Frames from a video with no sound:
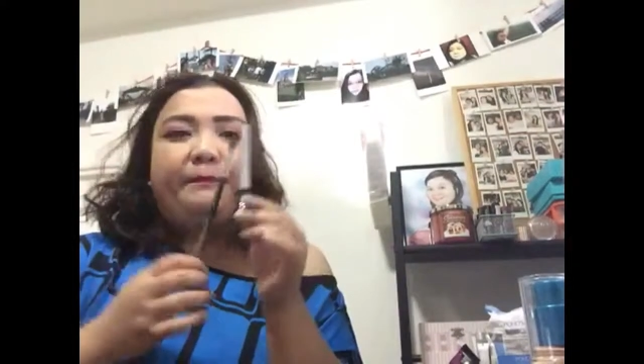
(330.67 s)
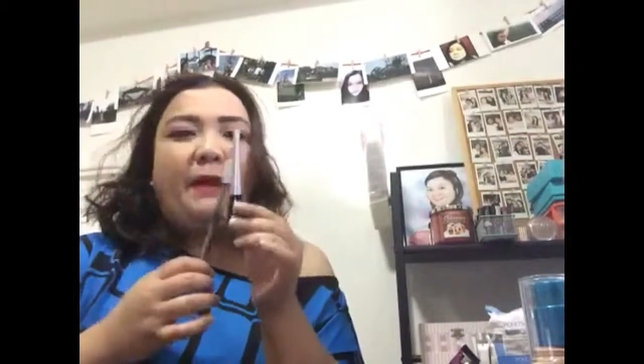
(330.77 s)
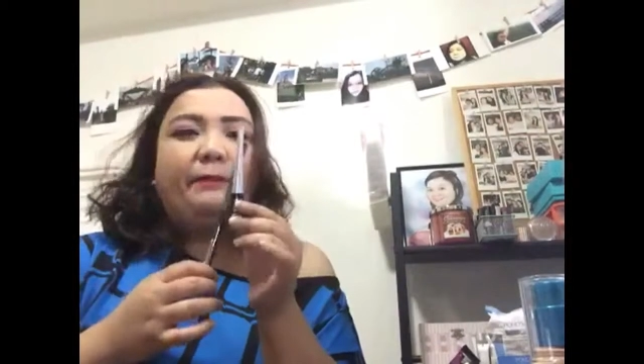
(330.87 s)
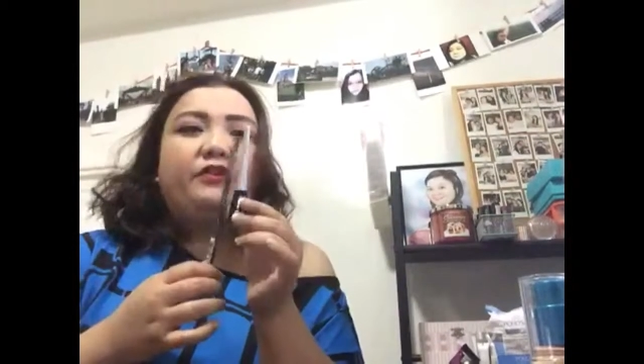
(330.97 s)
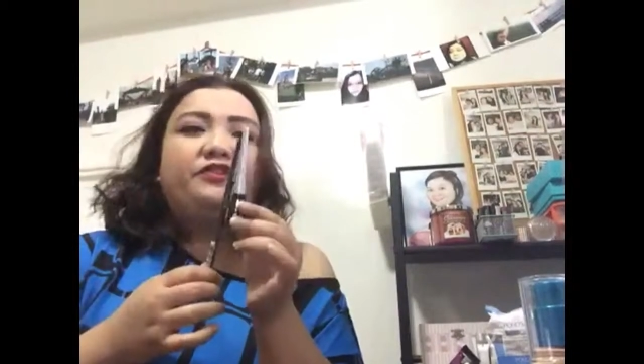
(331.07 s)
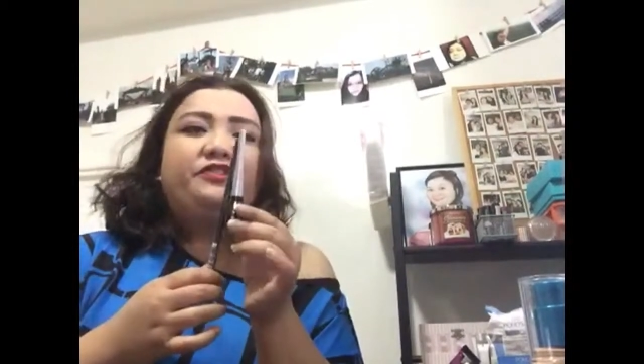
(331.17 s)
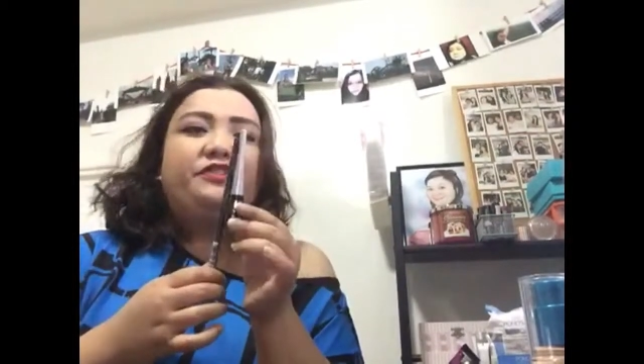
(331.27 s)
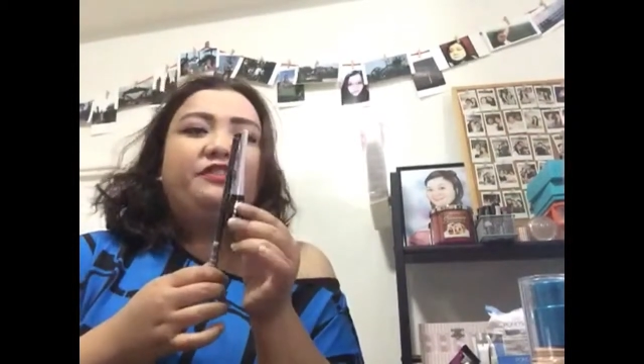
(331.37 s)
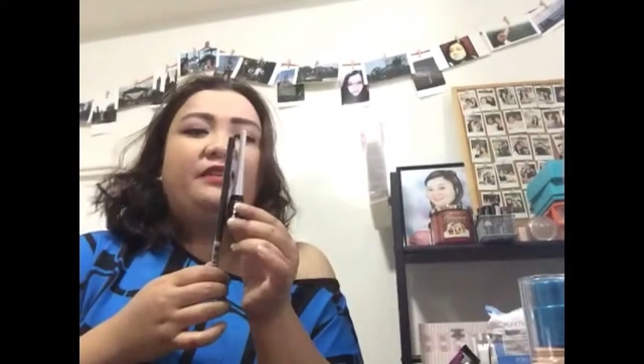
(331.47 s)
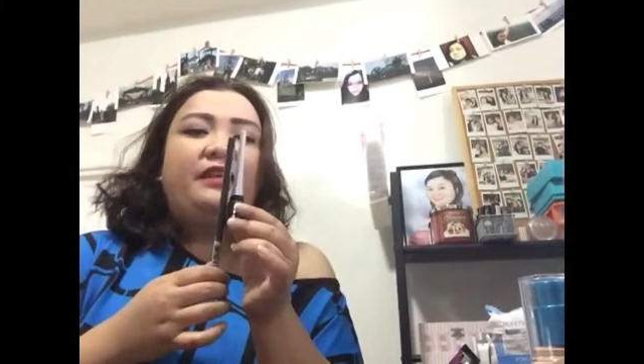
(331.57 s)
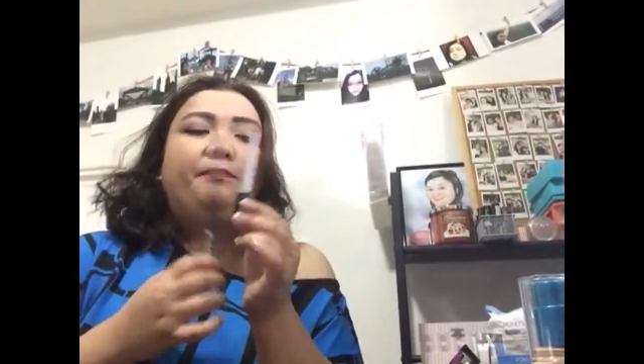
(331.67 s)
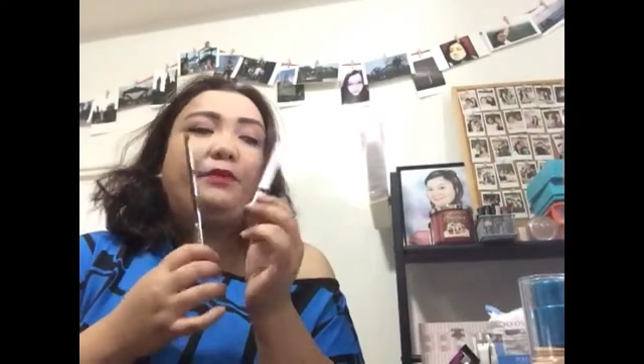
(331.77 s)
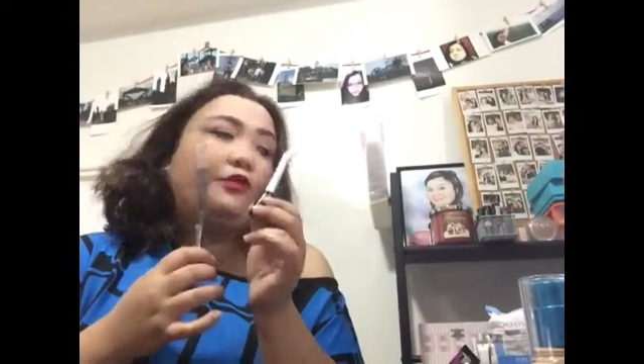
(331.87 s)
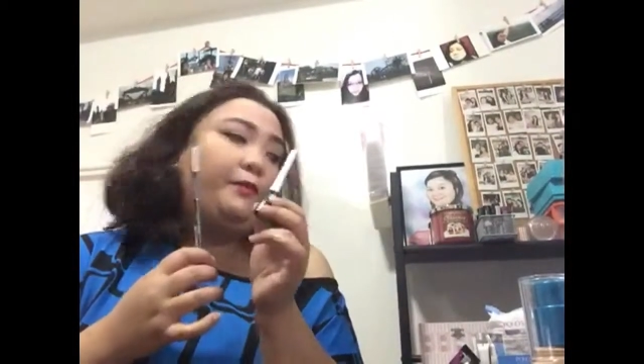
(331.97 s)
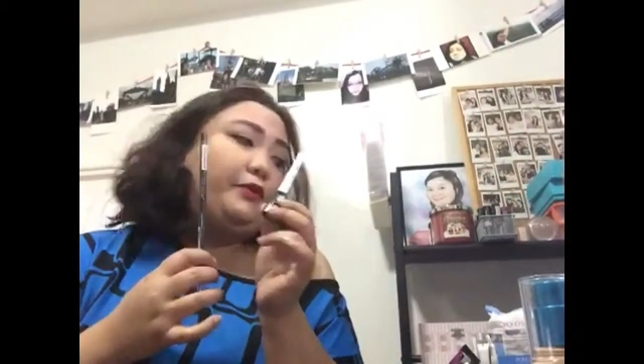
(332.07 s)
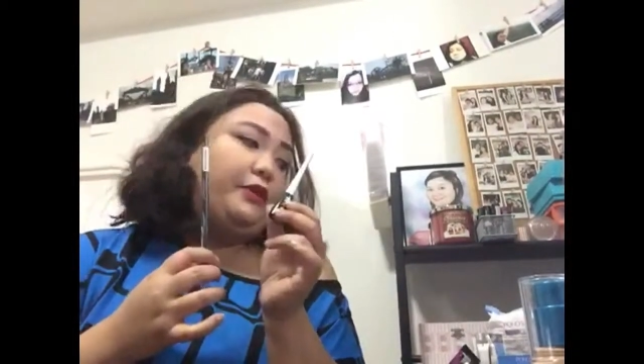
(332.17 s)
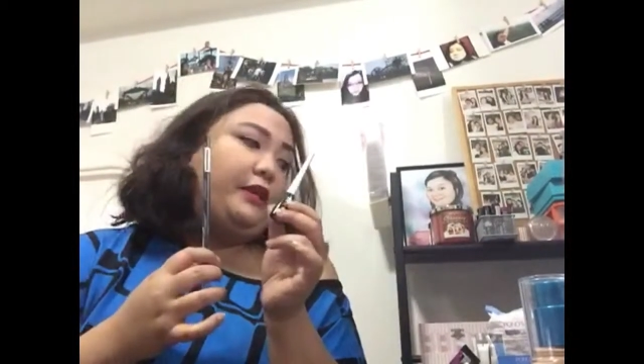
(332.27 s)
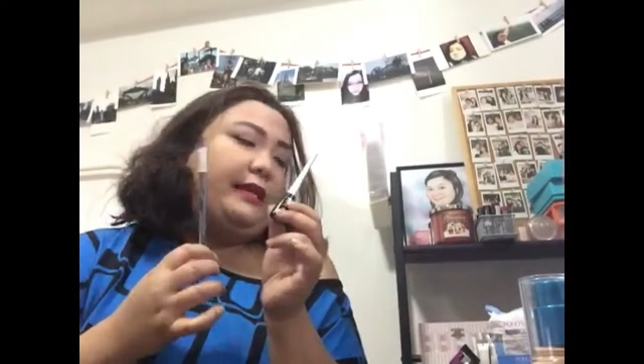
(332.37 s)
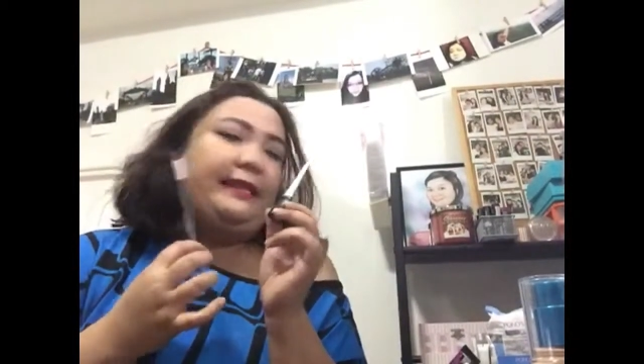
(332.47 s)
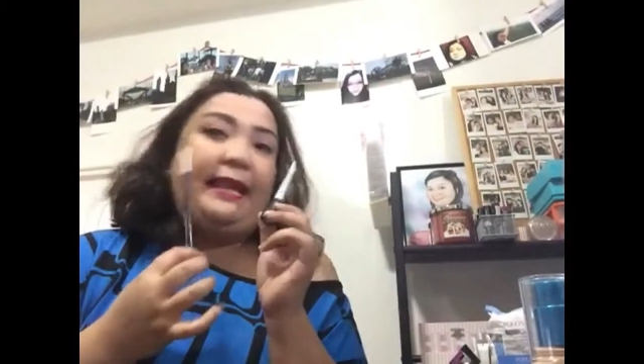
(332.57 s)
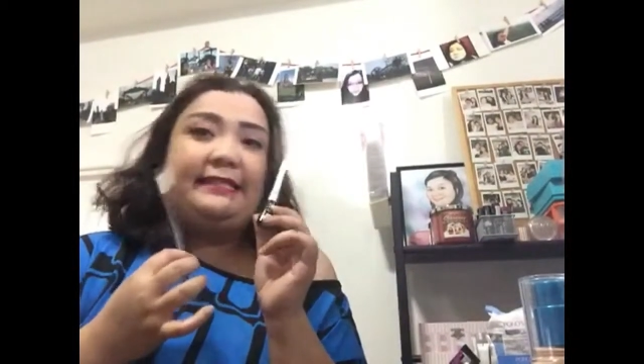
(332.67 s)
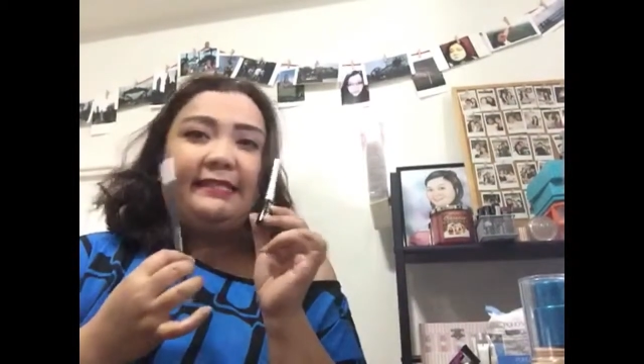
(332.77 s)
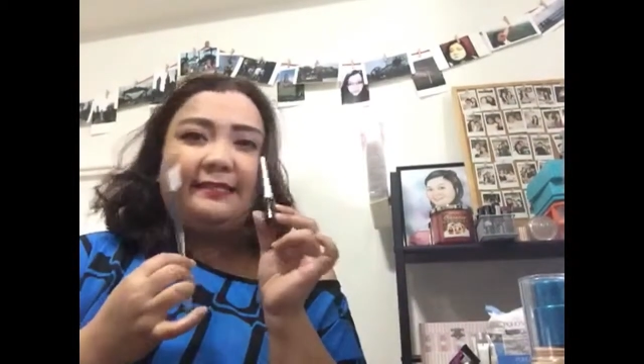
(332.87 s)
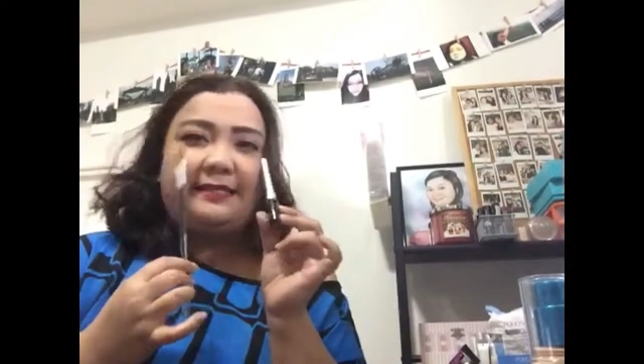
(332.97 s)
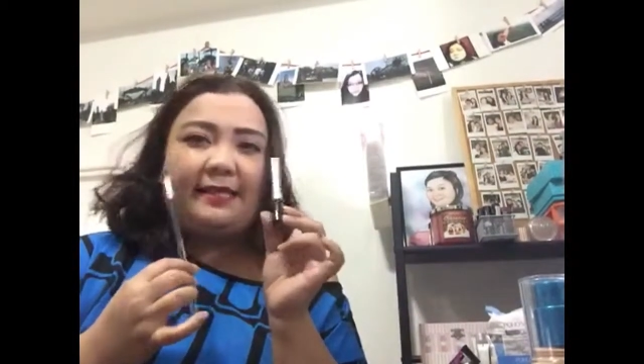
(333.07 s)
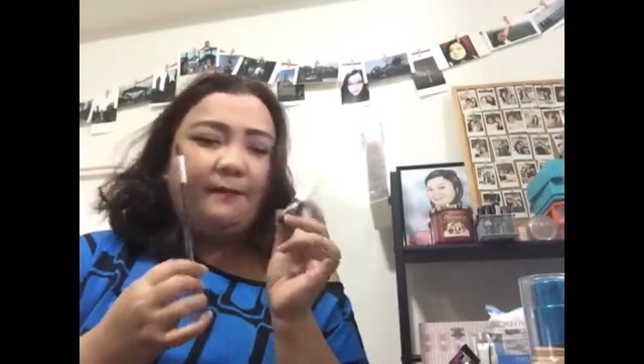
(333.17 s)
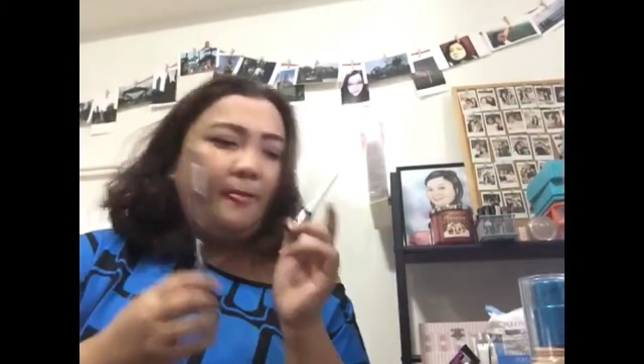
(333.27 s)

I purchased this in Pure Beauty in ATC.